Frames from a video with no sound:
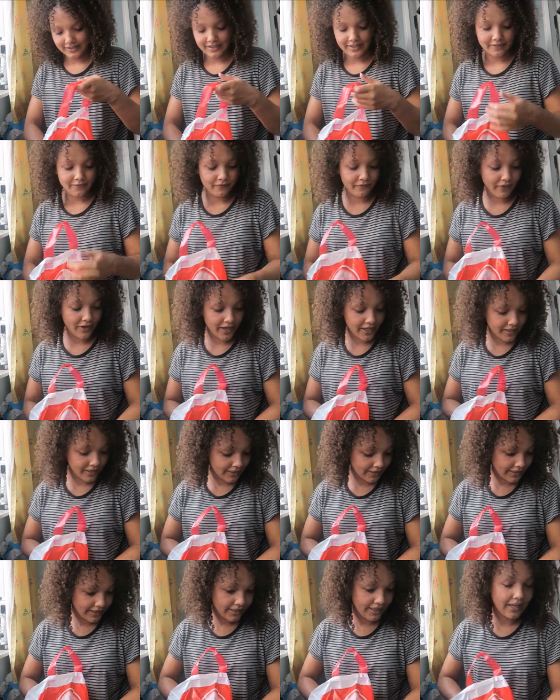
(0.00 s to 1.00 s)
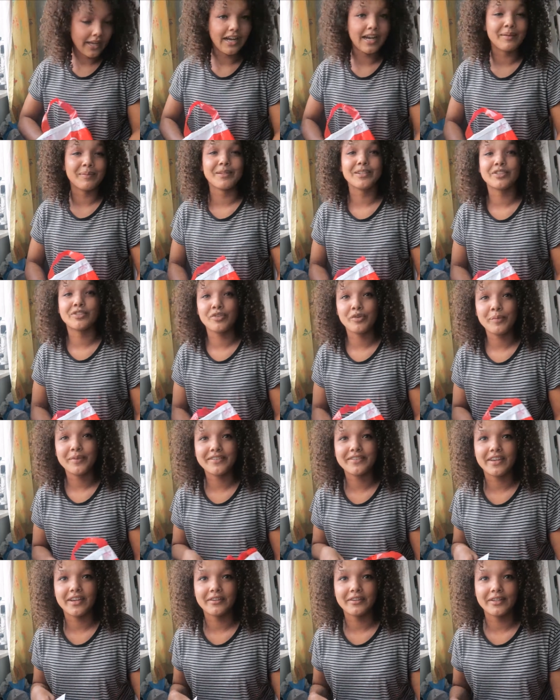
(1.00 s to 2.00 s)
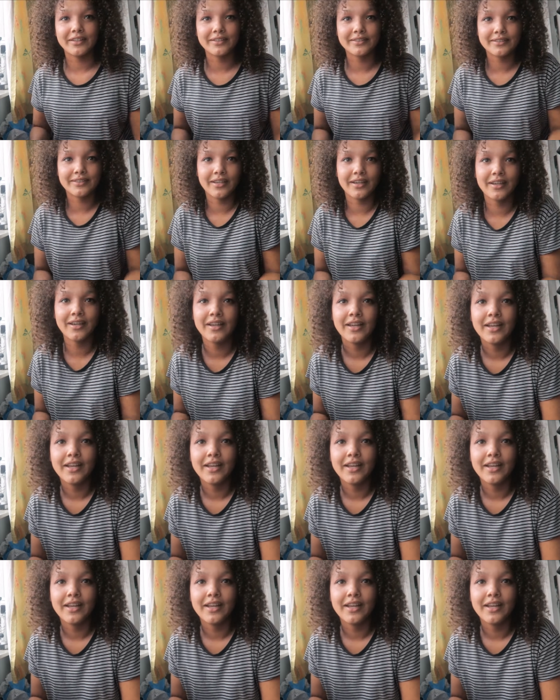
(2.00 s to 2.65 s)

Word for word: and then finally, I bought two mascaras.